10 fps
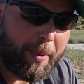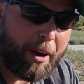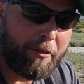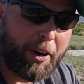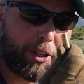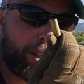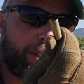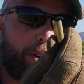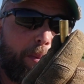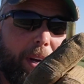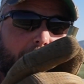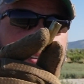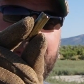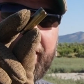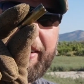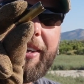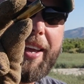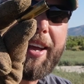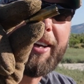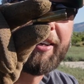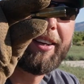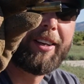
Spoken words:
a malfunction. So, but yeah,